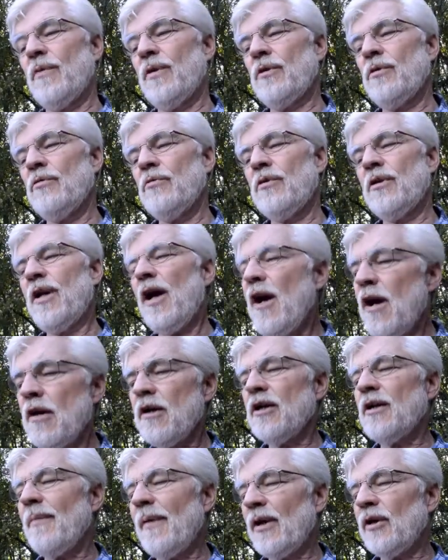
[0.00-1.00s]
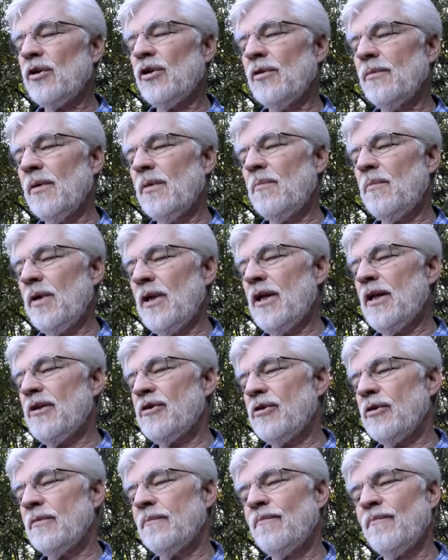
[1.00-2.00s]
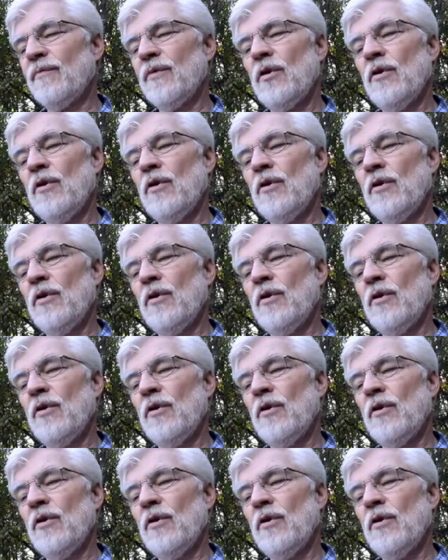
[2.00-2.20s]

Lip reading: but who cared about human beings and